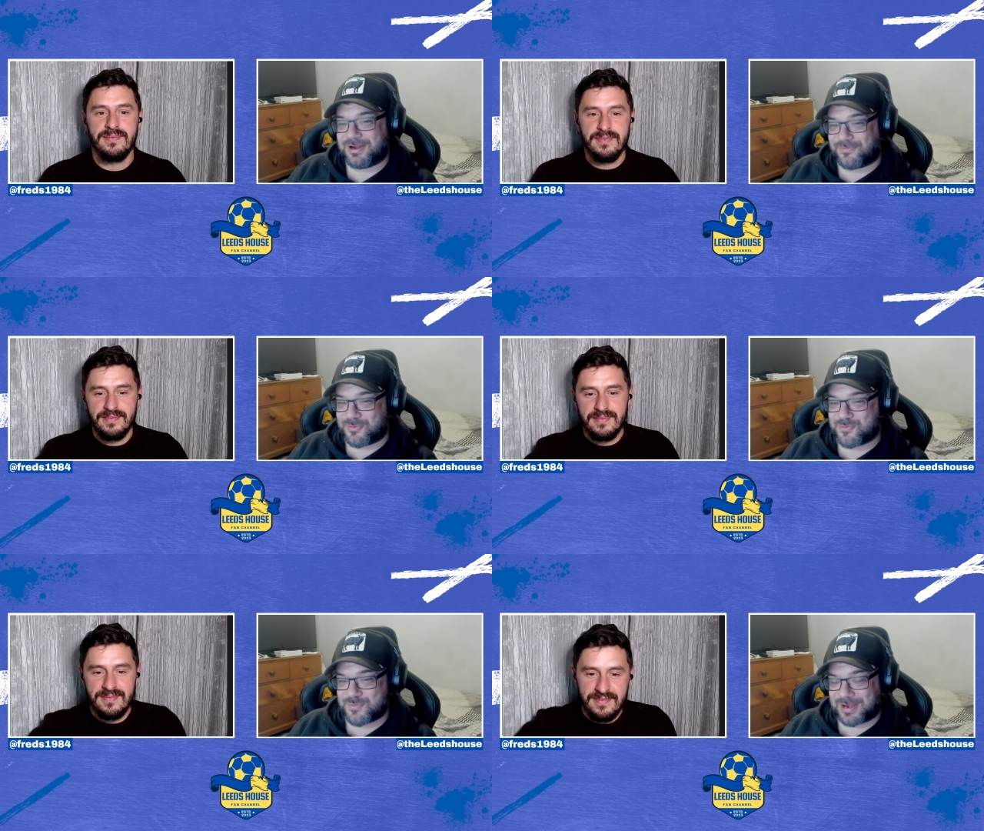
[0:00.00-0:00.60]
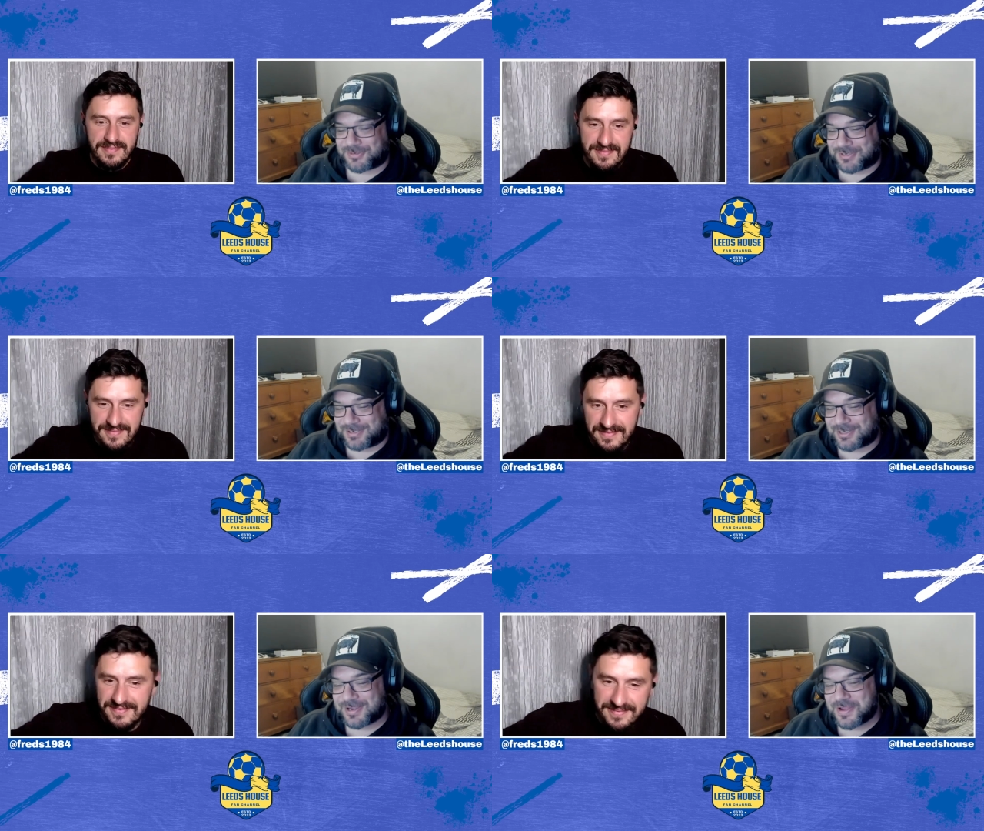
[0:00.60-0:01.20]
Speaker 1: any football
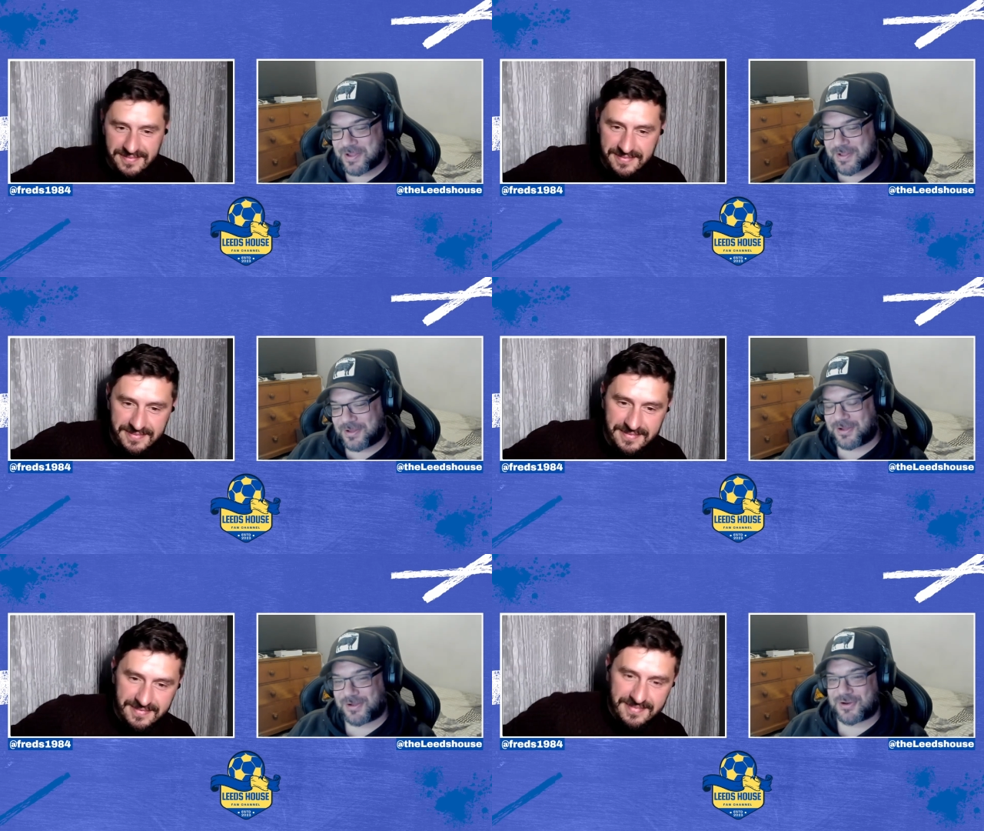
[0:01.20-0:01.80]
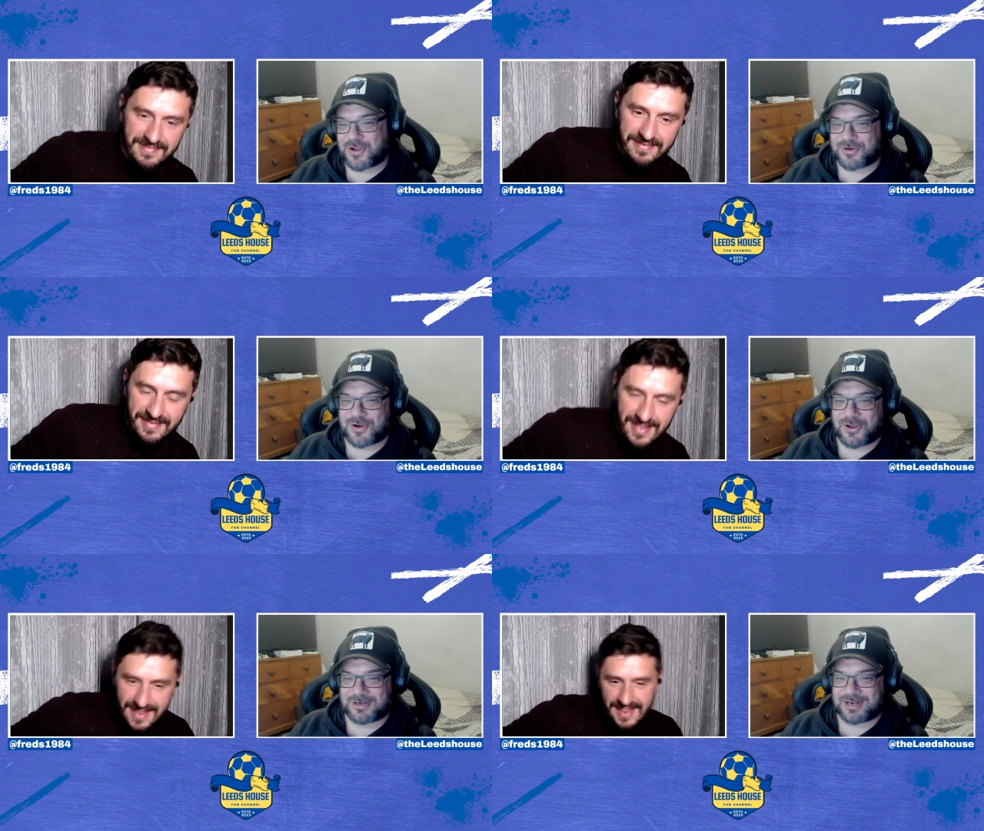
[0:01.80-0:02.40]
matches. Uh, I don't I don't
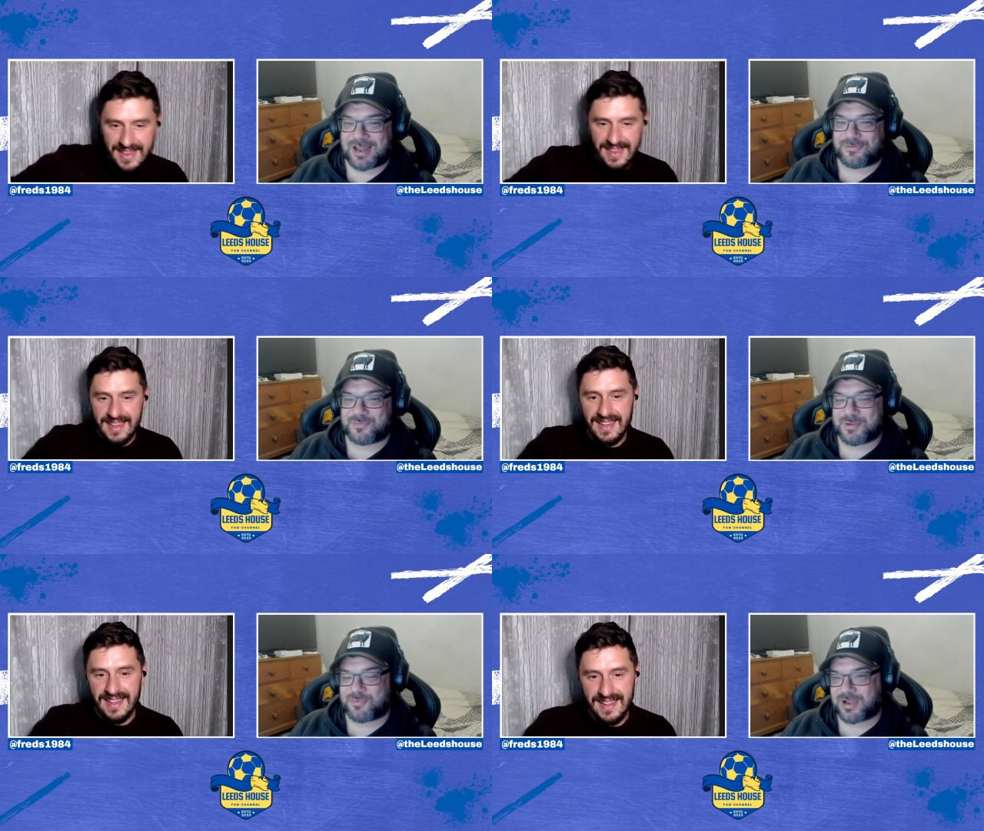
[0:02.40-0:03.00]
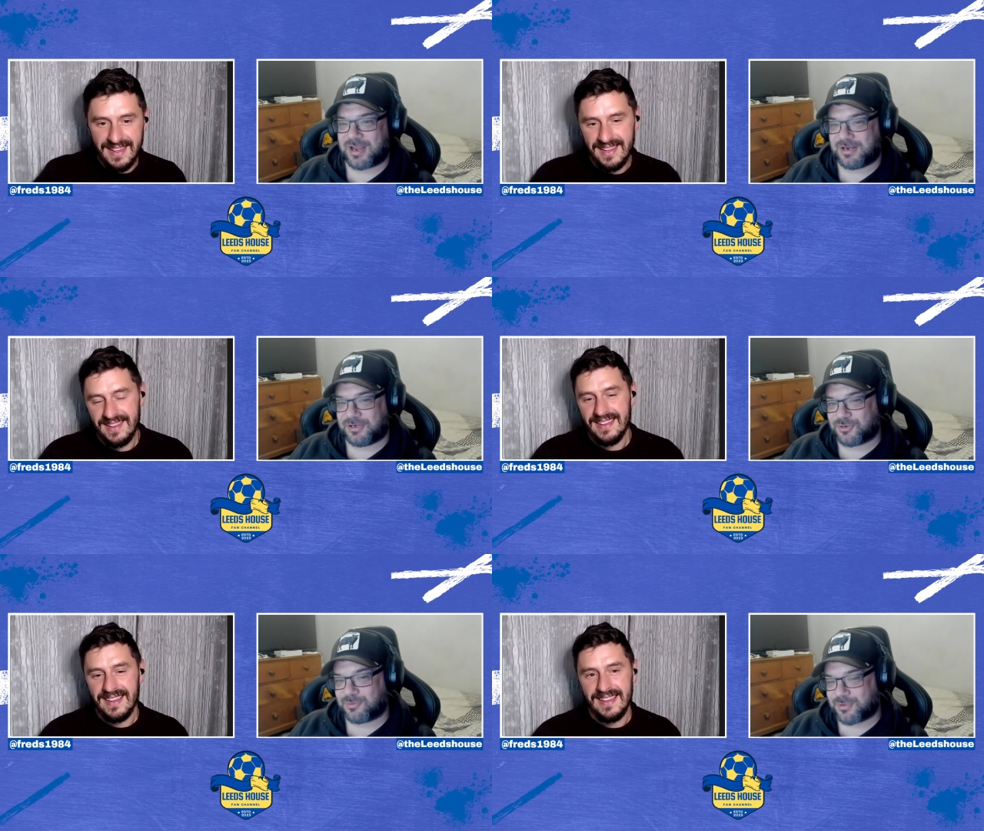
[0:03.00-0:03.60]
like to laugh at people getting
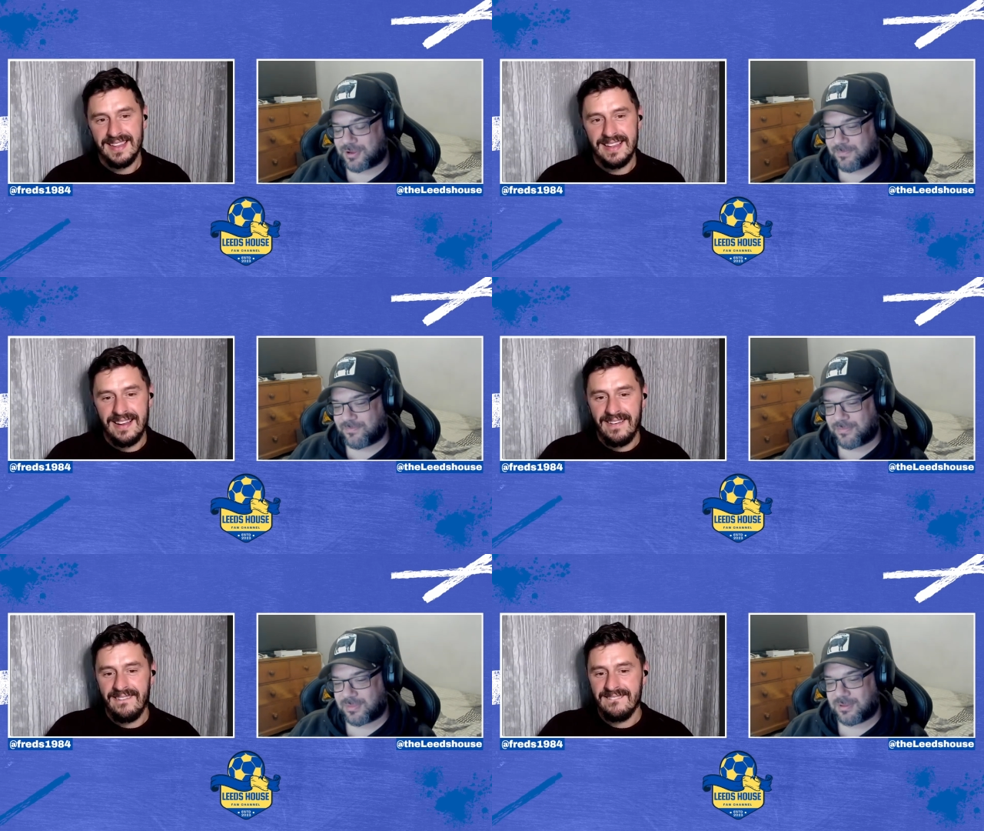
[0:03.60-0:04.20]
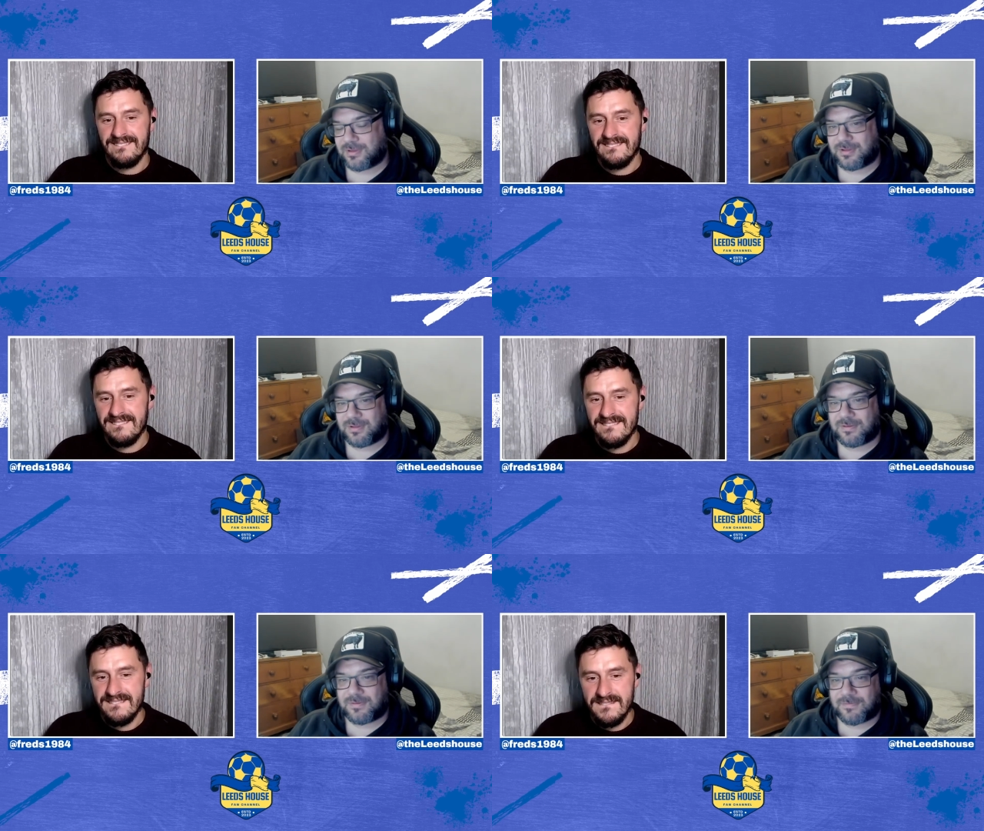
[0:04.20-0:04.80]
injured, but
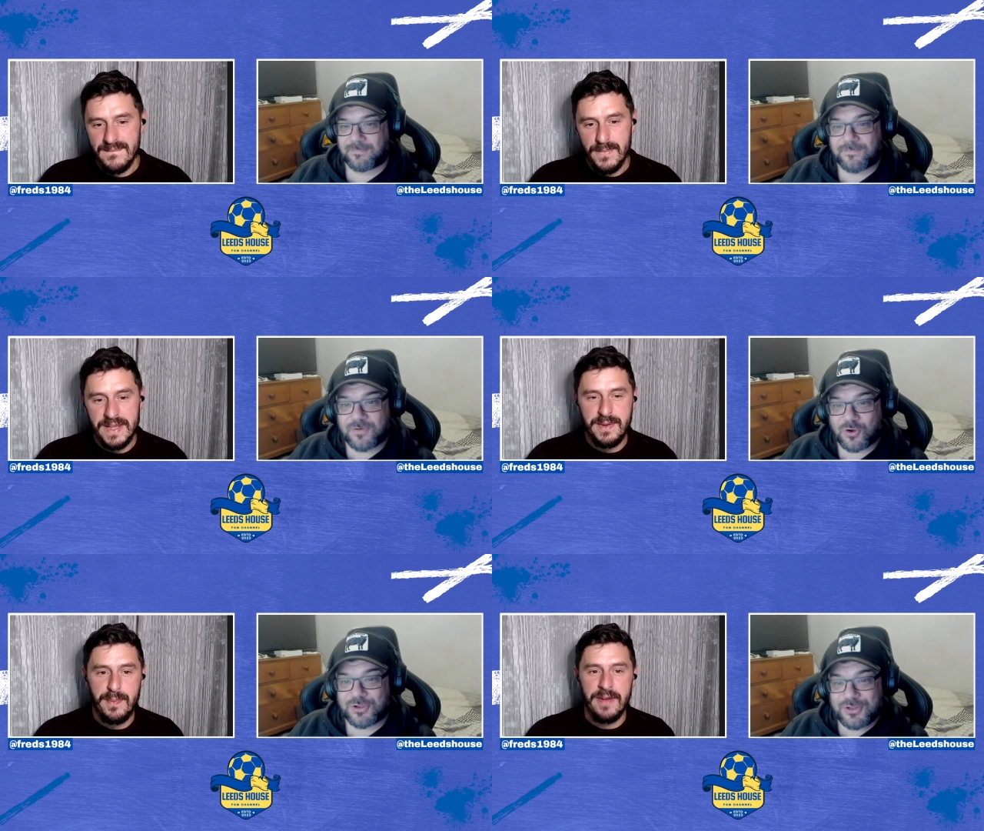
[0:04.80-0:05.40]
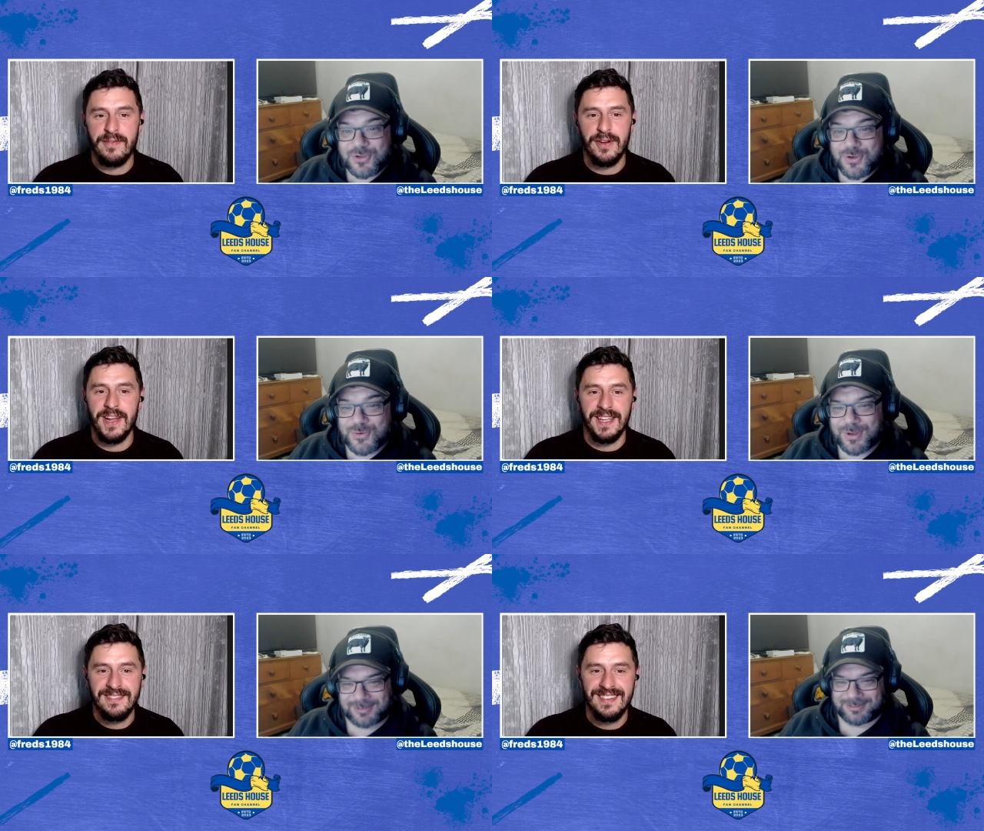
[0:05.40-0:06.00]
it's a bit funny.